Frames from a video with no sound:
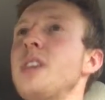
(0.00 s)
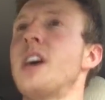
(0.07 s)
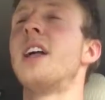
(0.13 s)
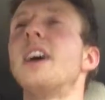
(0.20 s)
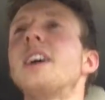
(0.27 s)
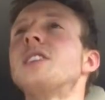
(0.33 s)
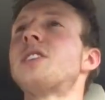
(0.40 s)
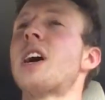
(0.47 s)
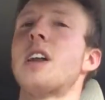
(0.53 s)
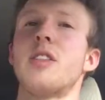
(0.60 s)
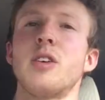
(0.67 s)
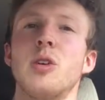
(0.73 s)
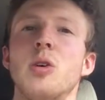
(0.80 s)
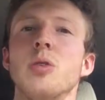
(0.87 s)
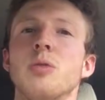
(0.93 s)
And I guess kind of
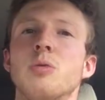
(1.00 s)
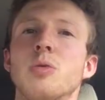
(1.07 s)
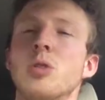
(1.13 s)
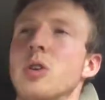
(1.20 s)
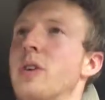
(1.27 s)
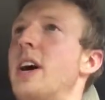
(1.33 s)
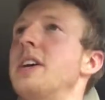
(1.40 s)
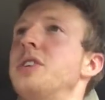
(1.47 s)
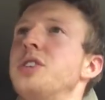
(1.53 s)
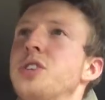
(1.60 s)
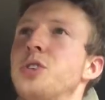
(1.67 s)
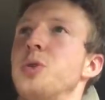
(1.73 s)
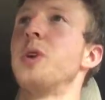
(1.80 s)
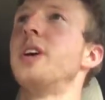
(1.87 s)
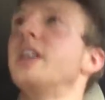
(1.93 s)
the golden rule, right?
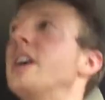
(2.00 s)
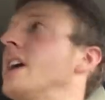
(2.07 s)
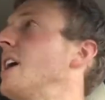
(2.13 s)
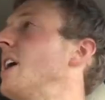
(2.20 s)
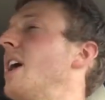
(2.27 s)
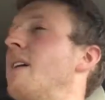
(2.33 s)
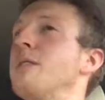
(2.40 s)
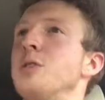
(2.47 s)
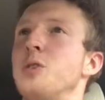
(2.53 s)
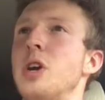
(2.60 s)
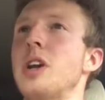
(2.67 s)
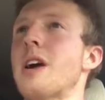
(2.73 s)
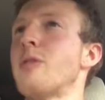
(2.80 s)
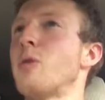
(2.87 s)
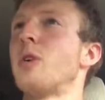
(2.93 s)
Just treat
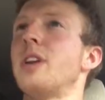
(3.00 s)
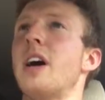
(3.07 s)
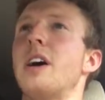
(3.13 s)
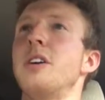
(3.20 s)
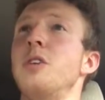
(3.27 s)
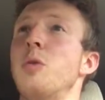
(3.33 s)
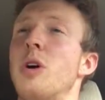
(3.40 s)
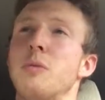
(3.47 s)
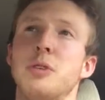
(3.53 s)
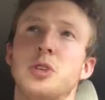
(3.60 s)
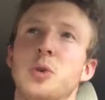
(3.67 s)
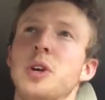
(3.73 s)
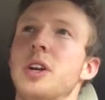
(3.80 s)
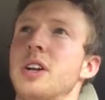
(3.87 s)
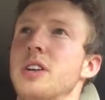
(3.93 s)
everyone how you'd want to
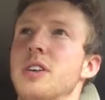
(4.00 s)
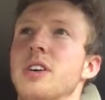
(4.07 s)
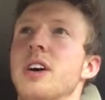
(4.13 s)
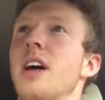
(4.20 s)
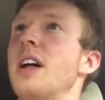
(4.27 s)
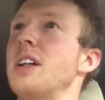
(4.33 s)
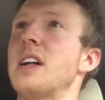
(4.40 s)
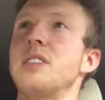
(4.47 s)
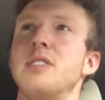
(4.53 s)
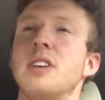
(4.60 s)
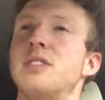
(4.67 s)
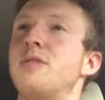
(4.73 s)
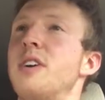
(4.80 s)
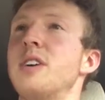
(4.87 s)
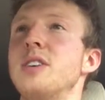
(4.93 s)
be treated.
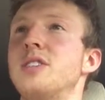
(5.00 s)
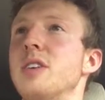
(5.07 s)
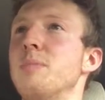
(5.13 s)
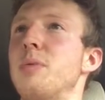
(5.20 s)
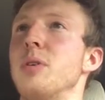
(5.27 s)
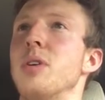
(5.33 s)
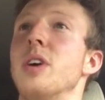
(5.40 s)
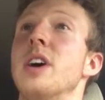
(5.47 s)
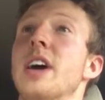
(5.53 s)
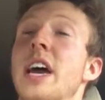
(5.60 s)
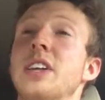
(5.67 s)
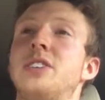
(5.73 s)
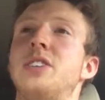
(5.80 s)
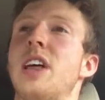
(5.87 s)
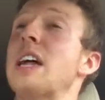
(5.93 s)
It's very simple.
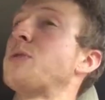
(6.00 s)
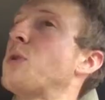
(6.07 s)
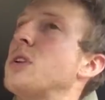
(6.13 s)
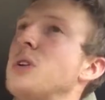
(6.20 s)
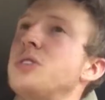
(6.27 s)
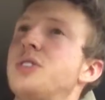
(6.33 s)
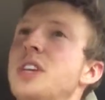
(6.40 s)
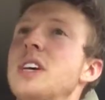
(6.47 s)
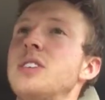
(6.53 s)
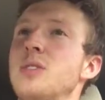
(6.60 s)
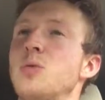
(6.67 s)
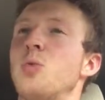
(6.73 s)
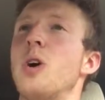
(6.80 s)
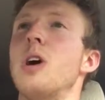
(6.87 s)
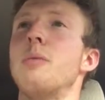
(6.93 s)
That's one of those things
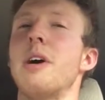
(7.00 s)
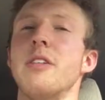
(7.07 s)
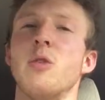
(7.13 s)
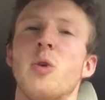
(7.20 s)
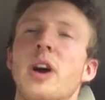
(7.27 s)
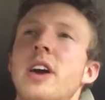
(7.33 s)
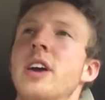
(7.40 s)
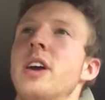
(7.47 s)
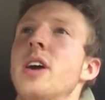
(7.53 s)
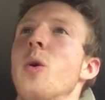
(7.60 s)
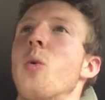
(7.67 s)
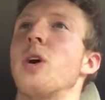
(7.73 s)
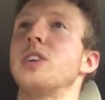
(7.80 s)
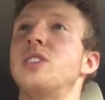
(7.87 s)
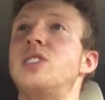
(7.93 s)
as well, by the way,
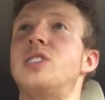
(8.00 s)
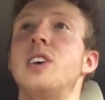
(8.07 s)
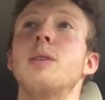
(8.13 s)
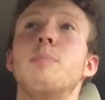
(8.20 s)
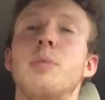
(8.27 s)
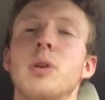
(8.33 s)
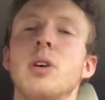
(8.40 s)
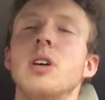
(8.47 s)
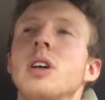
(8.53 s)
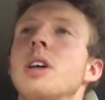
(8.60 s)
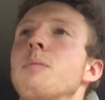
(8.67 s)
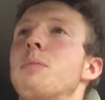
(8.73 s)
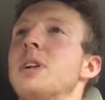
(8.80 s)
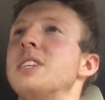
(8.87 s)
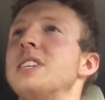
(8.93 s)
where it's simple,
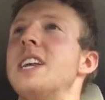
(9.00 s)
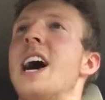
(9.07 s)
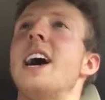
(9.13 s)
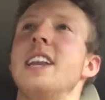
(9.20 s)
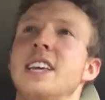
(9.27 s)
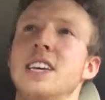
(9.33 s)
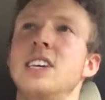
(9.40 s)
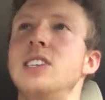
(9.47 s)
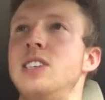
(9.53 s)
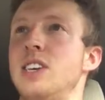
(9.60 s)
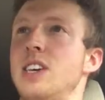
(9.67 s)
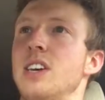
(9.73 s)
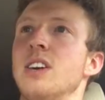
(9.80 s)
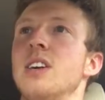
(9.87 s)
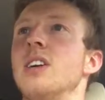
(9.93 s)
but it's not
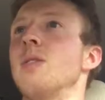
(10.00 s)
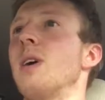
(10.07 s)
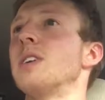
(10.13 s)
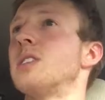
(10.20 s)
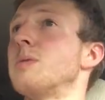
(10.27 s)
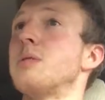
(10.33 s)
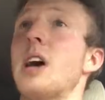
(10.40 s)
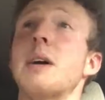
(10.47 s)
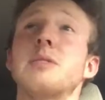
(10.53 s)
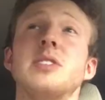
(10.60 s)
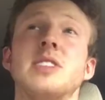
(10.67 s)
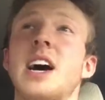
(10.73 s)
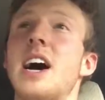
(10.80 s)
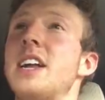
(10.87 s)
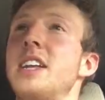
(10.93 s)
easy, right? Sometimes
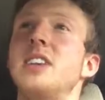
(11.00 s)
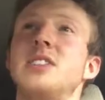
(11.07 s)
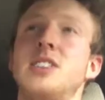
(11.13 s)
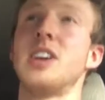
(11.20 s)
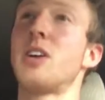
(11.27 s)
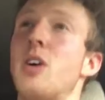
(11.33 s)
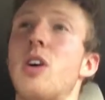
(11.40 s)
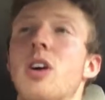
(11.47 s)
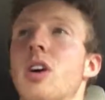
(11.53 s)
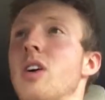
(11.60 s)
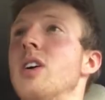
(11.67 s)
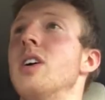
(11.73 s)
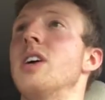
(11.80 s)
it's not easy at all.